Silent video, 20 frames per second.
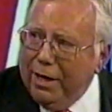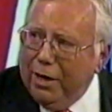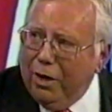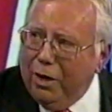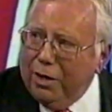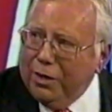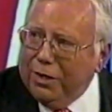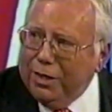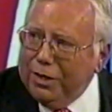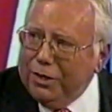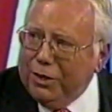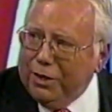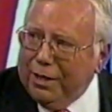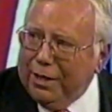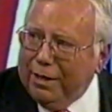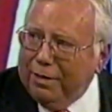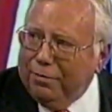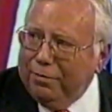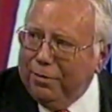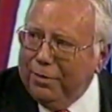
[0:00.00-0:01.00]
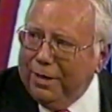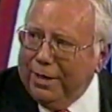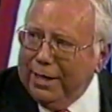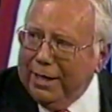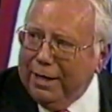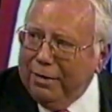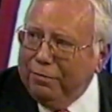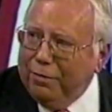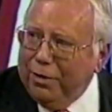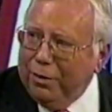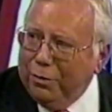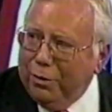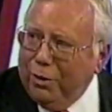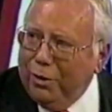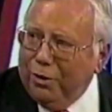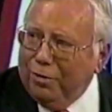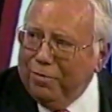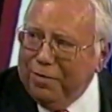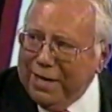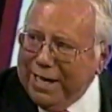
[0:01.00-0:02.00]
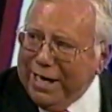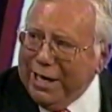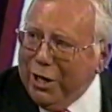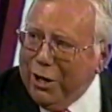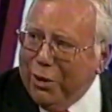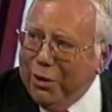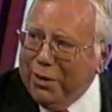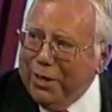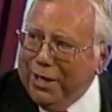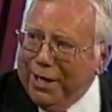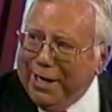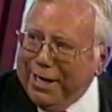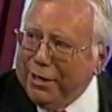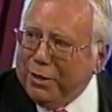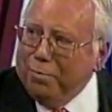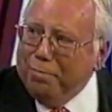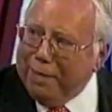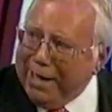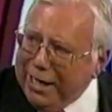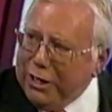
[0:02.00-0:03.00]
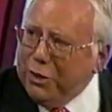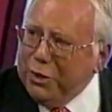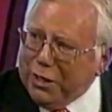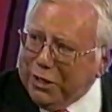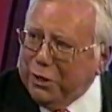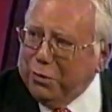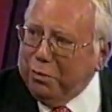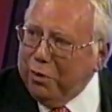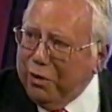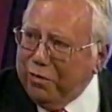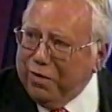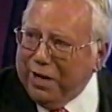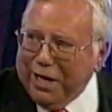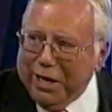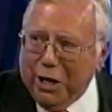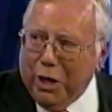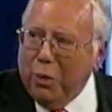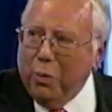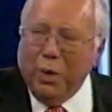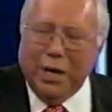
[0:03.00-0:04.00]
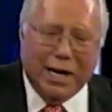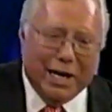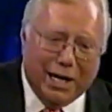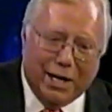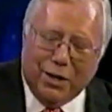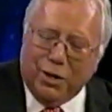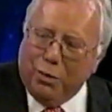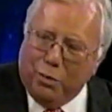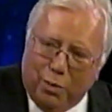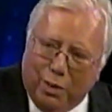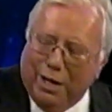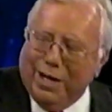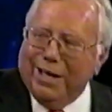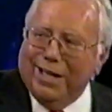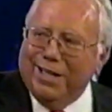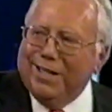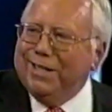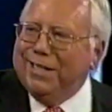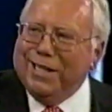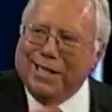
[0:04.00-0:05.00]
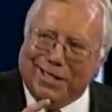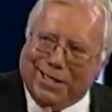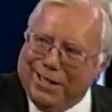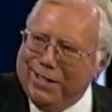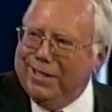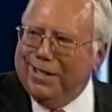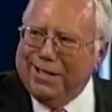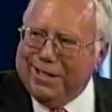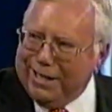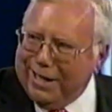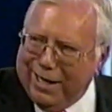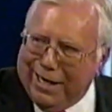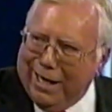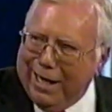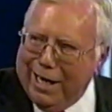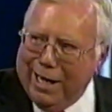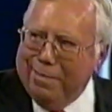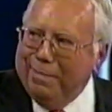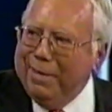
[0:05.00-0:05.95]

auditioning for the role of Neo in the next Matrix movie. We are the ones. This is the time.